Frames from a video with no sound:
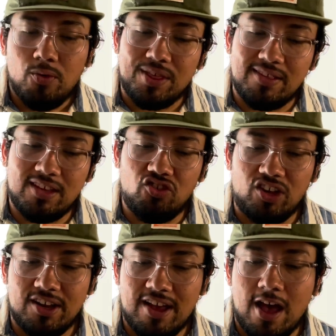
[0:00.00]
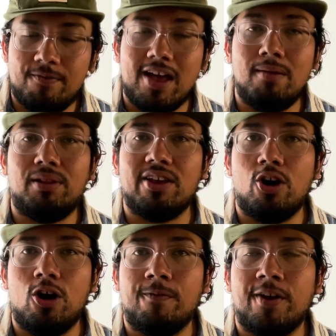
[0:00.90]
We then see Gina have Emily
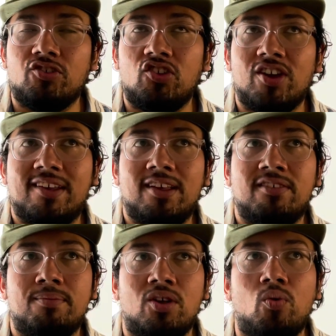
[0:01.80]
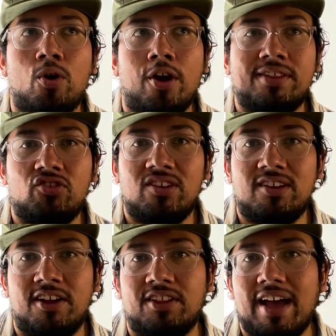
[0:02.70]
over, and she checks out some of the work that she's
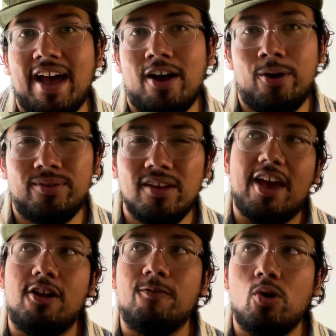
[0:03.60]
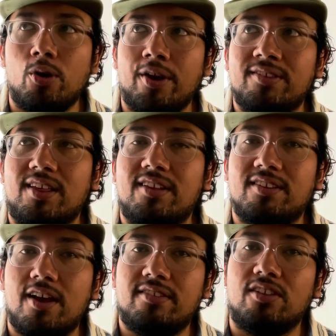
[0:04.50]
done in the house, and of course, they
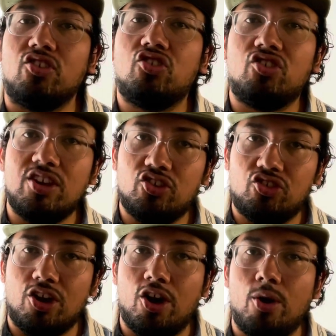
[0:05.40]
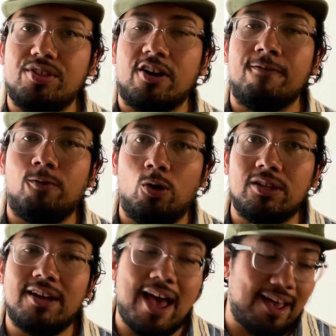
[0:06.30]
discuss the shit show that
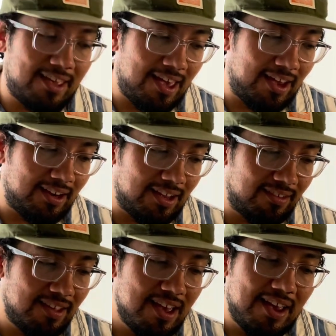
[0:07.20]
unfolded at Katie's.